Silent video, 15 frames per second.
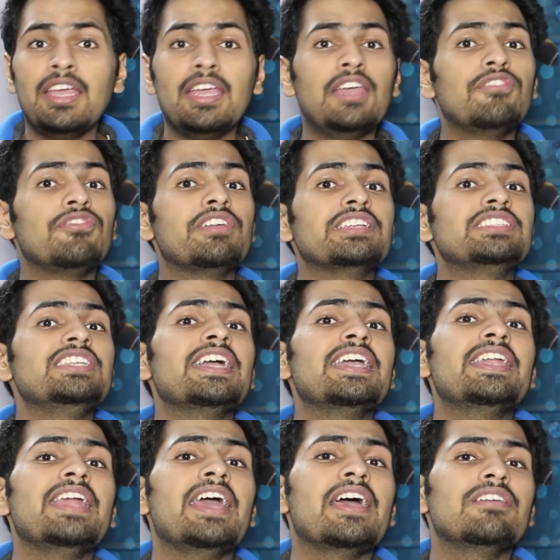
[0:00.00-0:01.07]
If Russia
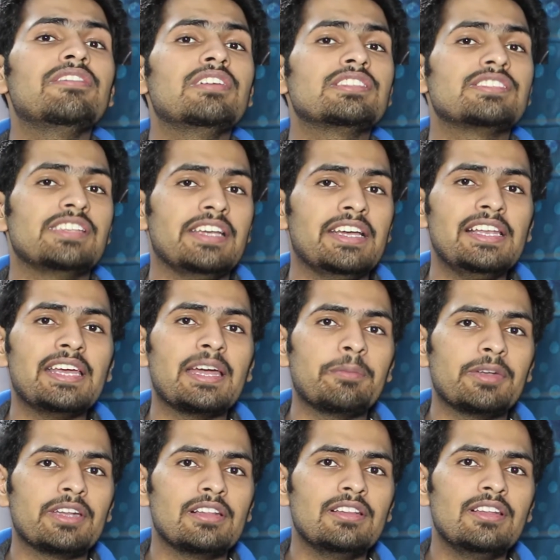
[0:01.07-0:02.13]
can have a single
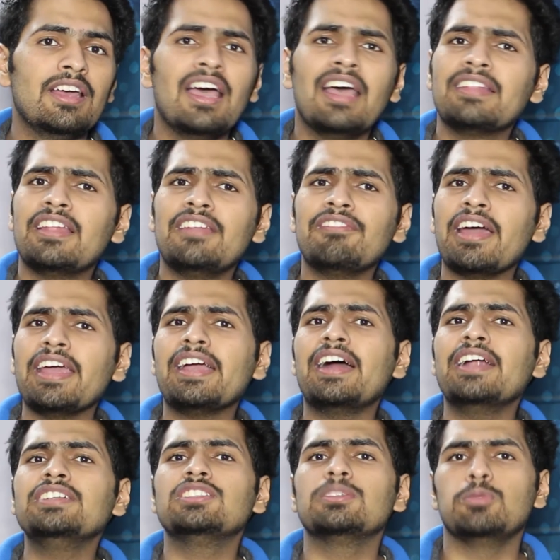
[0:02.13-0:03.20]
capital, then why
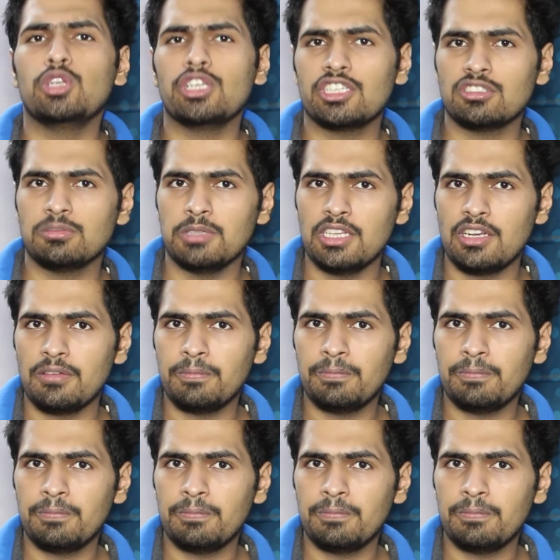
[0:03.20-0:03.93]
can't Jammu and Kashmir?